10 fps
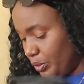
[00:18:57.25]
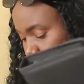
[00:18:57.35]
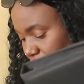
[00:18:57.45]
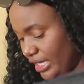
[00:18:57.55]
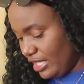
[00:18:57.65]
You
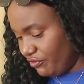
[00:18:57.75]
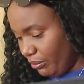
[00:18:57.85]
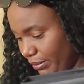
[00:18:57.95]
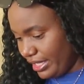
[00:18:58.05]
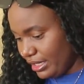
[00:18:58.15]
want to have
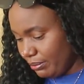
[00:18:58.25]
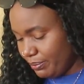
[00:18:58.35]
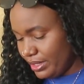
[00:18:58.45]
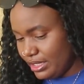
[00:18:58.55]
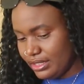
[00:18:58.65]
your
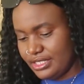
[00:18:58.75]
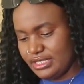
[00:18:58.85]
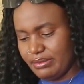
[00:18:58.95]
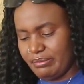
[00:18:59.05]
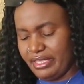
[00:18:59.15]
makeup. These
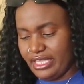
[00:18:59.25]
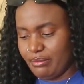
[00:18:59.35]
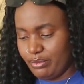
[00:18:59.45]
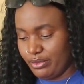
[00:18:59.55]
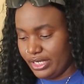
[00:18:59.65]
are my
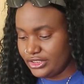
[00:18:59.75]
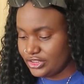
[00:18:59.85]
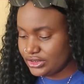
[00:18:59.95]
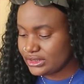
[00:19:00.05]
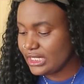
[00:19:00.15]
makeup
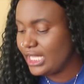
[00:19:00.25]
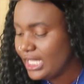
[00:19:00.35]
brushes.